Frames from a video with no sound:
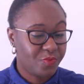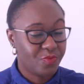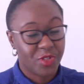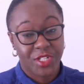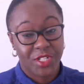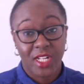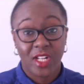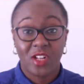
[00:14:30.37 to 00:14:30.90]

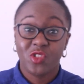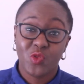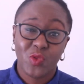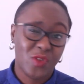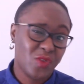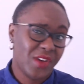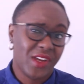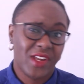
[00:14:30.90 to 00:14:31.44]
pertaining to
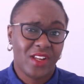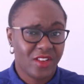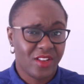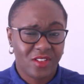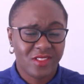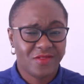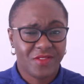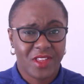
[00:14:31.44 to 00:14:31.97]
it, or anything, it
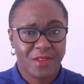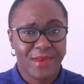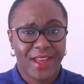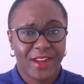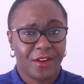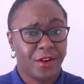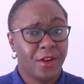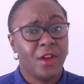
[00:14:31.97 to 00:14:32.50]
doesn't really
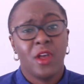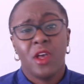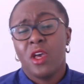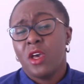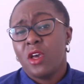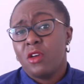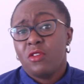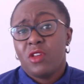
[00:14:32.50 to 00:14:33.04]
matter,
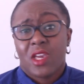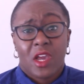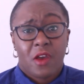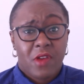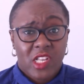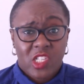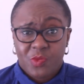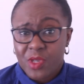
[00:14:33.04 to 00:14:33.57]
you can
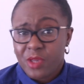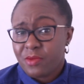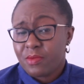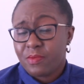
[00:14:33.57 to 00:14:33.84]
reach me.